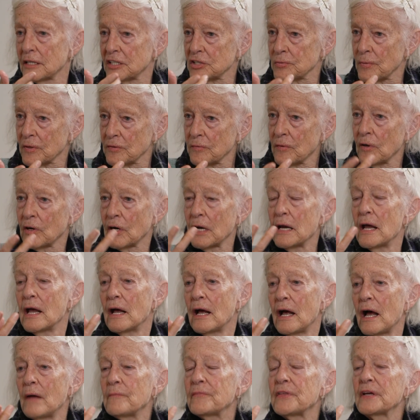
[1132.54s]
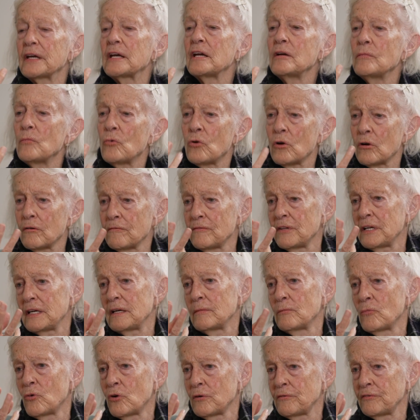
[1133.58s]
Elizabeth Murray. I'm thinking more of the
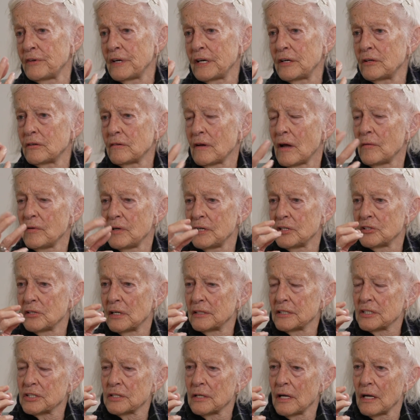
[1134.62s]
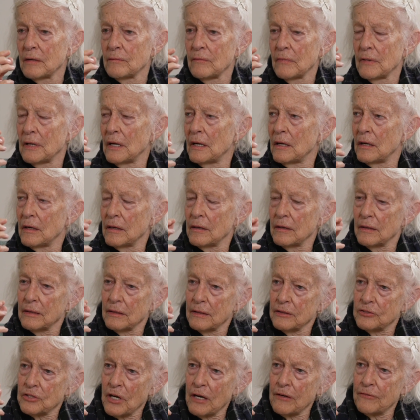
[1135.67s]
figure. I mean,
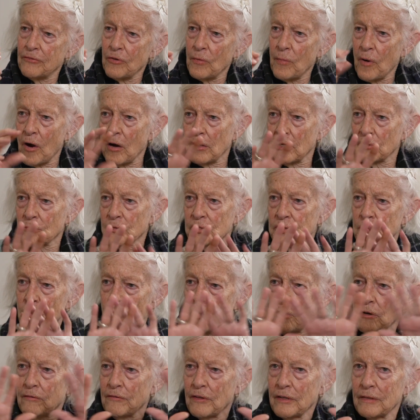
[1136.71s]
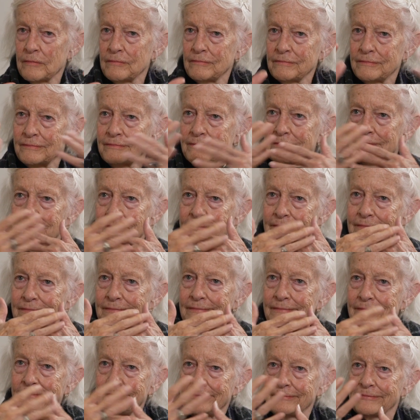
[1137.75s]
Jennifer Bartlett was more of a
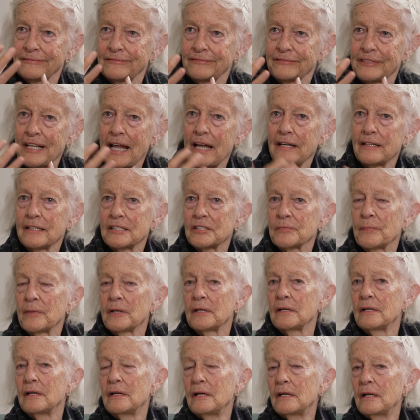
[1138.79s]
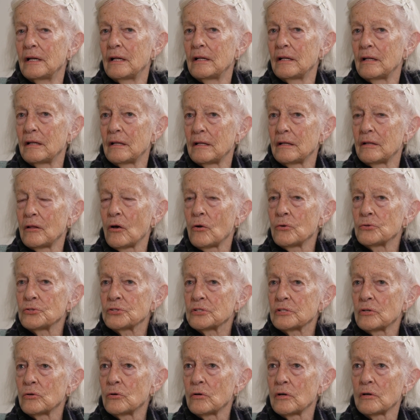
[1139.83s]
flatness, but
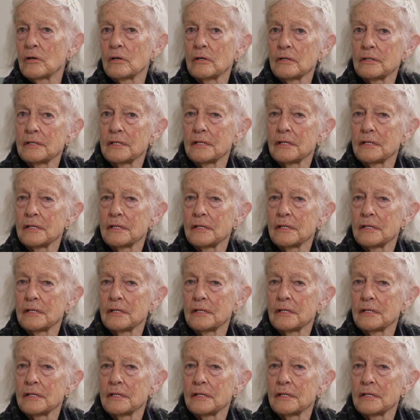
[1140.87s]
those who were